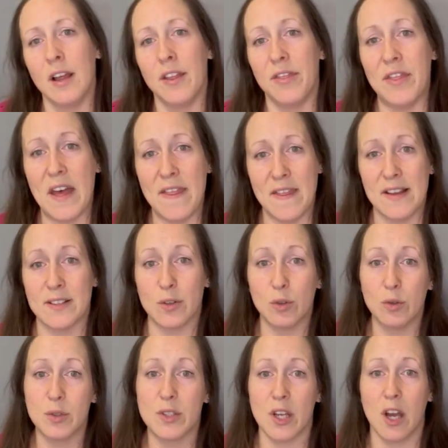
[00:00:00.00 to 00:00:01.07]
Then there's
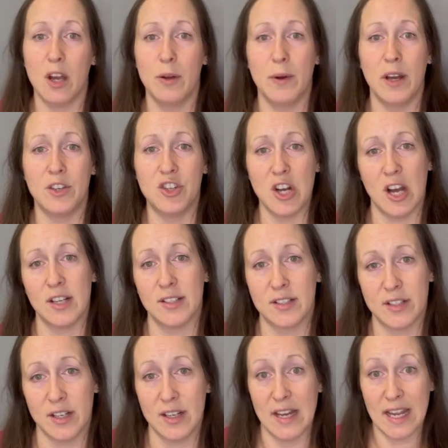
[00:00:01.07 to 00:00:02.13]
also a
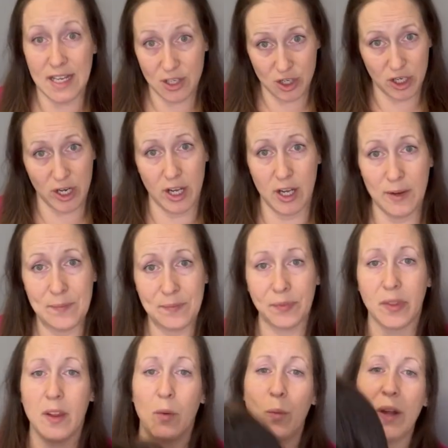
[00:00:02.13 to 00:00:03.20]
Just Nature,
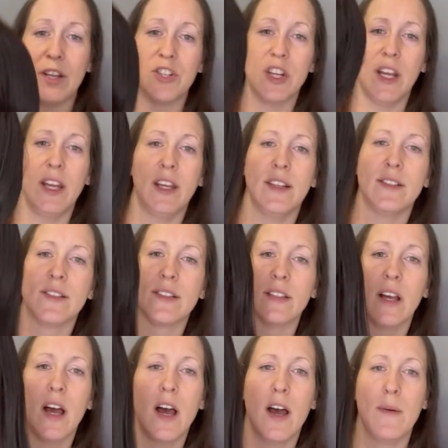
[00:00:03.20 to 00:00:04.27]
which is
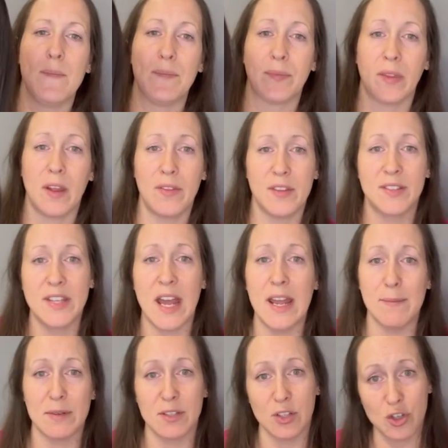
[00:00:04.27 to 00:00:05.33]
the
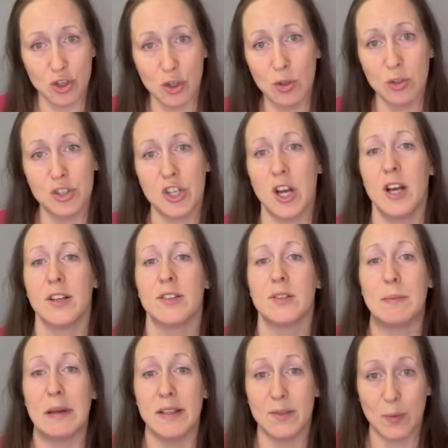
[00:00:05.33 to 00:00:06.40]
same as the short Just,
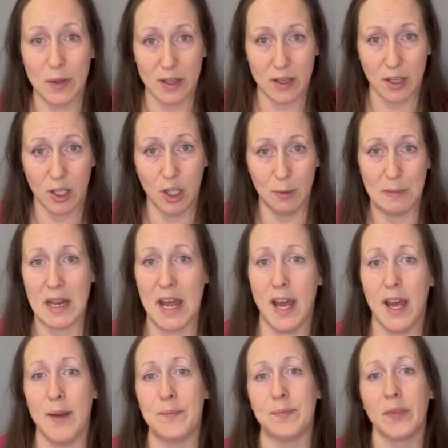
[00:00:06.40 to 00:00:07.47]
but it's with human
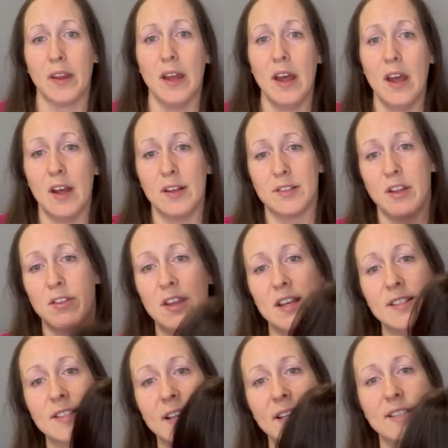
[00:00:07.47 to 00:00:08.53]
hair. So
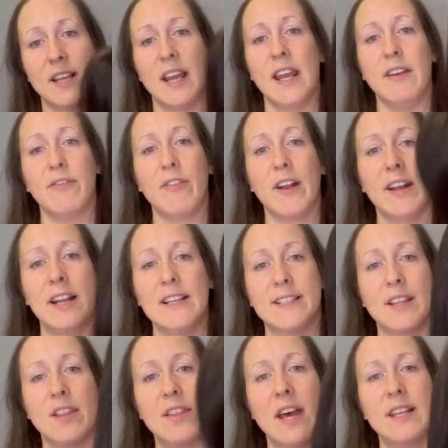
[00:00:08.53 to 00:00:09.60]
this is a heat-friendly
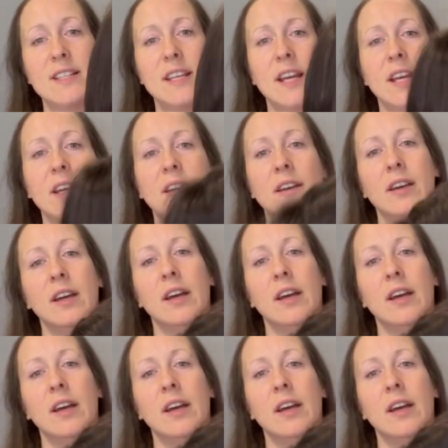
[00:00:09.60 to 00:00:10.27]
synthetic.